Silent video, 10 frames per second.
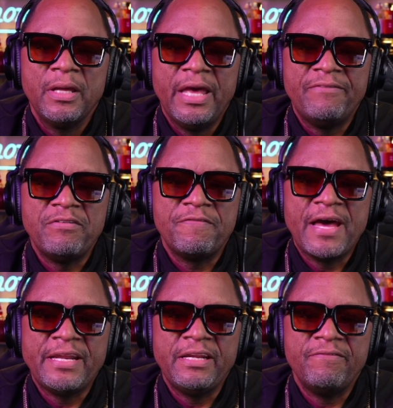If you find
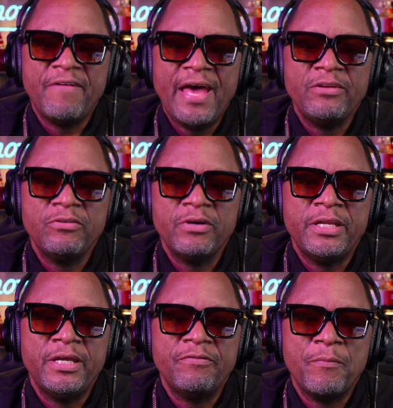any value in the
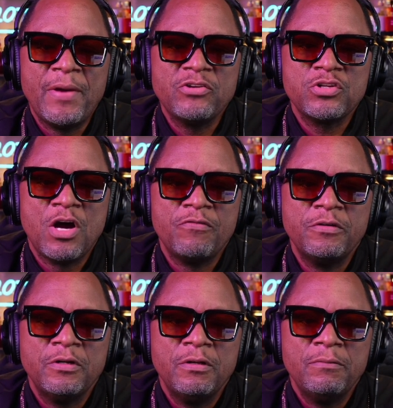information offered,
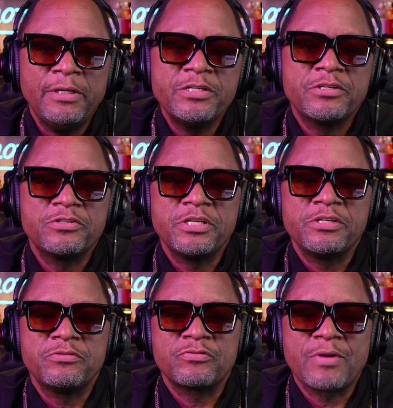please consider
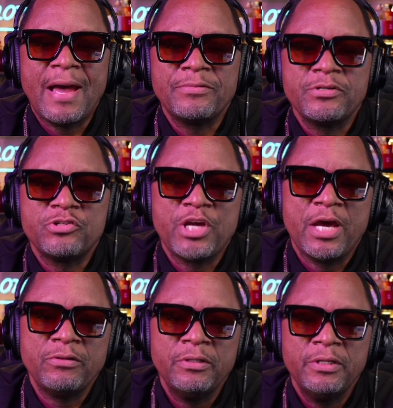subscribing to the
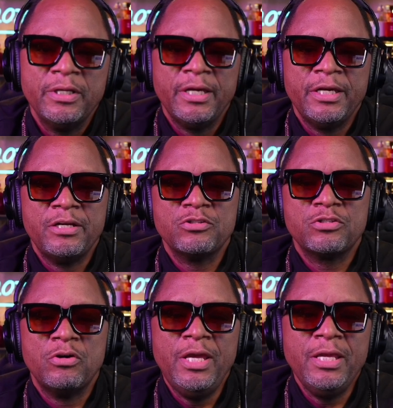channel and
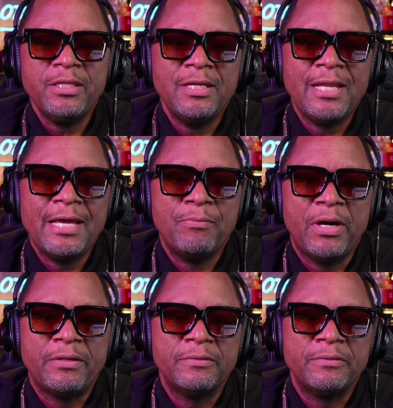also hit that like button